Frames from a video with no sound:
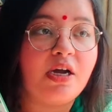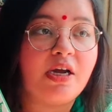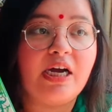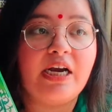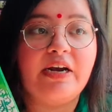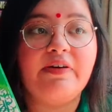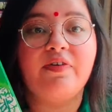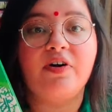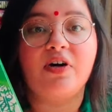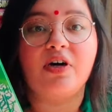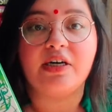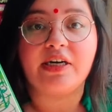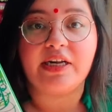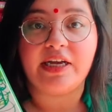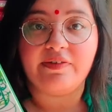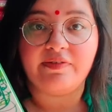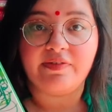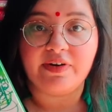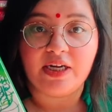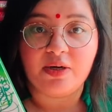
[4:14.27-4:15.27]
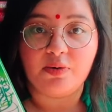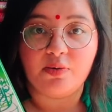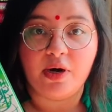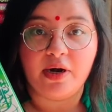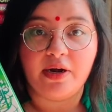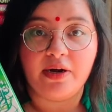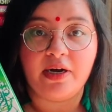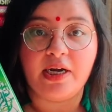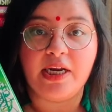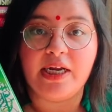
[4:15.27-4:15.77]
convert
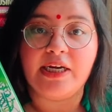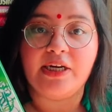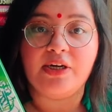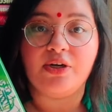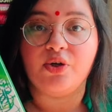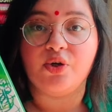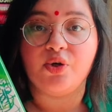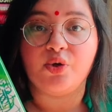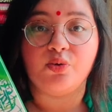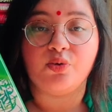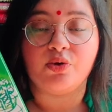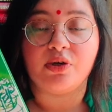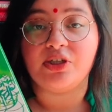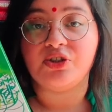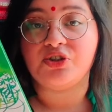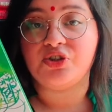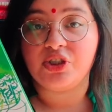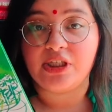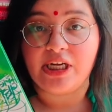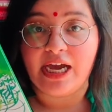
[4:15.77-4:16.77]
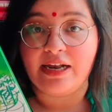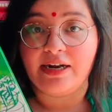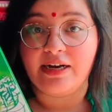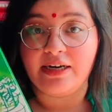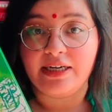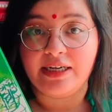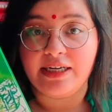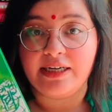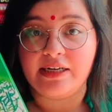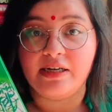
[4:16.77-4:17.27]
everyone into
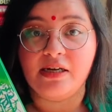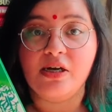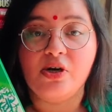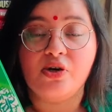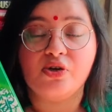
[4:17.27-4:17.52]
Christianity.